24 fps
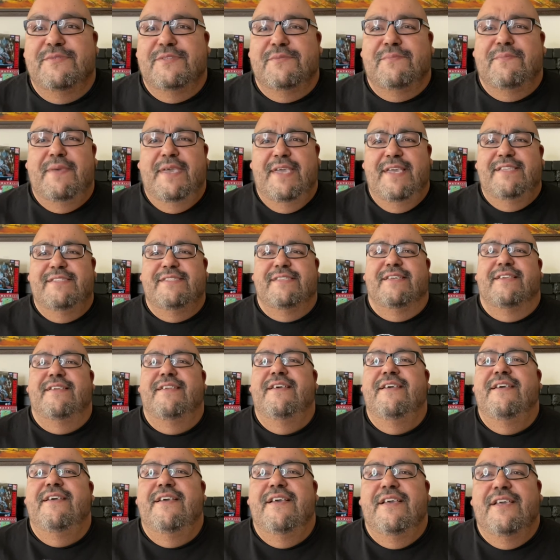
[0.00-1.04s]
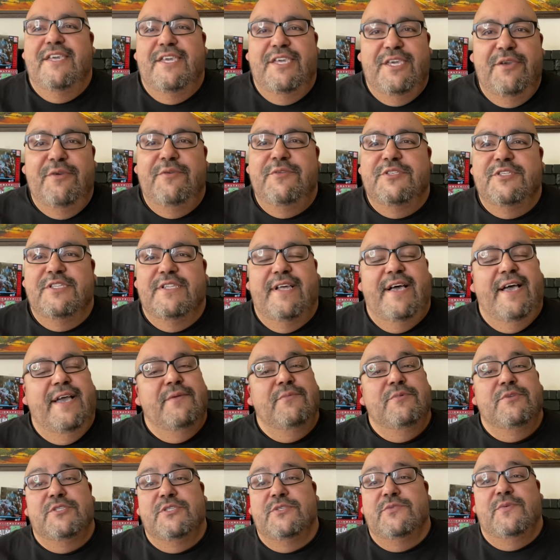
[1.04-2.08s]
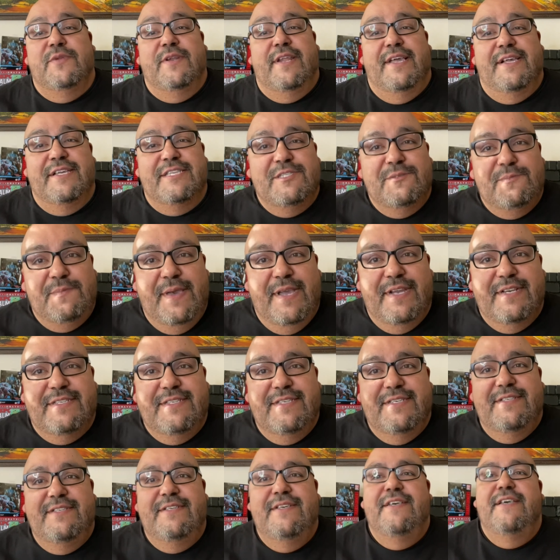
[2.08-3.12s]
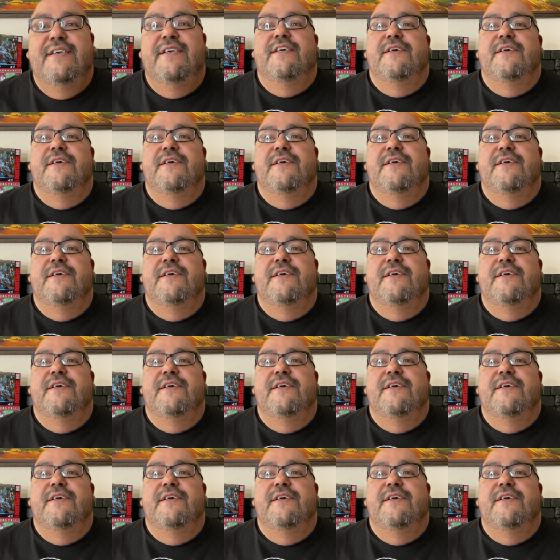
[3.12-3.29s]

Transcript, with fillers: amazing. Huge line, which is what I expected.